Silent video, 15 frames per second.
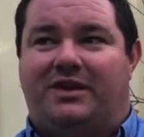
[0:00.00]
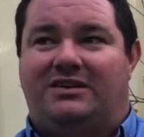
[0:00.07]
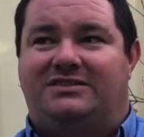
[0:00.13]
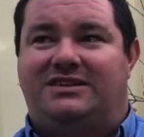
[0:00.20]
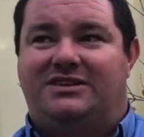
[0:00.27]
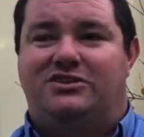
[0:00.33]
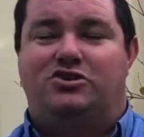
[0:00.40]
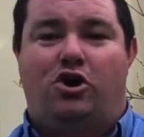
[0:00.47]
I
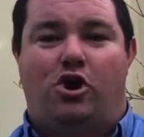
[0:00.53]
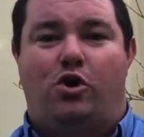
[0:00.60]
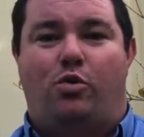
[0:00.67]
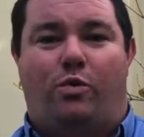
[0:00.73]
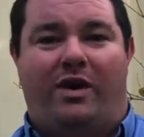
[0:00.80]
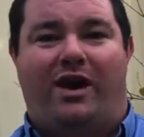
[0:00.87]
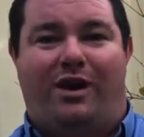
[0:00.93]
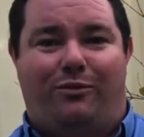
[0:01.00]
didn't know
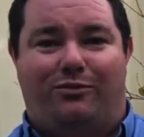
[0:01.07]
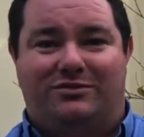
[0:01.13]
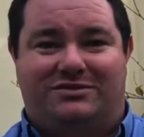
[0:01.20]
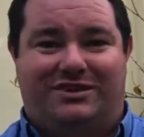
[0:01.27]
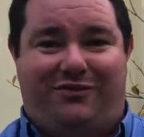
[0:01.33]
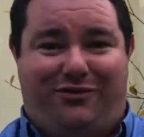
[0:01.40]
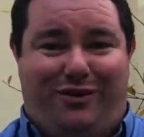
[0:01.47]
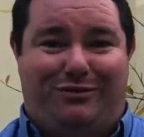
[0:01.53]
where I
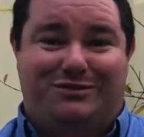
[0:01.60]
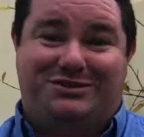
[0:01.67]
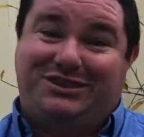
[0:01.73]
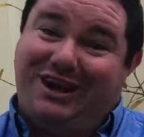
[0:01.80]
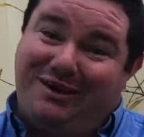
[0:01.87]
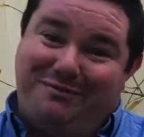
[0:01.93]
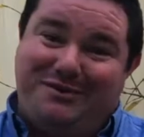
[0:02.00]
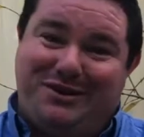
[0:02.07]
was, if I was
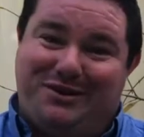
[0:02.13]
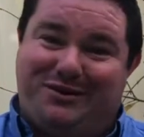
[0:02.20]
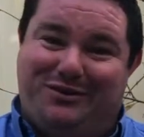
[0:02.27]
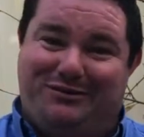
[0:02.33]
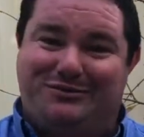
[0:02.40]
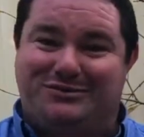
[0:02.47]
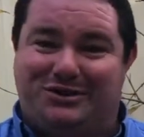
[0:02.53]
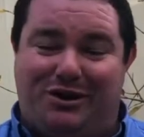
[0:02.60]
coming
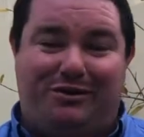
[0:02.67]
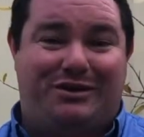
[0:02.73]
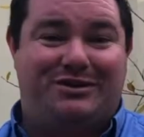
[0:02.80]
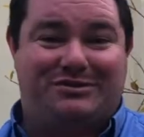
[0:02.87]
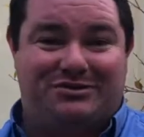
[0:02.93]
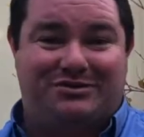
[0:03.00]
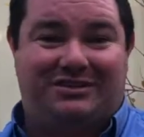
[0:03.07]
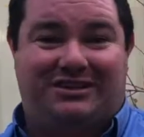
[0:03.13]
or I was
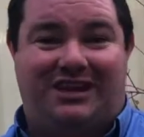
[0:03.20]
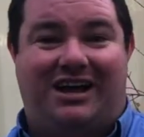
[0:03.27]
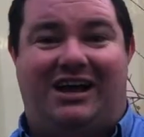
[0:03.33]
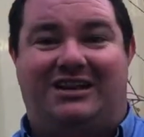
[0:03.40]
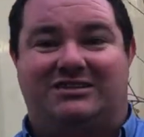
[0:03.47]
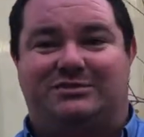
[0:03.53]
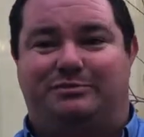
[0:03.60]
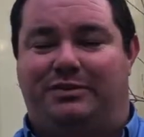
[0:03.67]
going during the
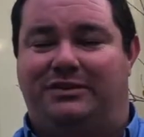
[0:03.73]
class,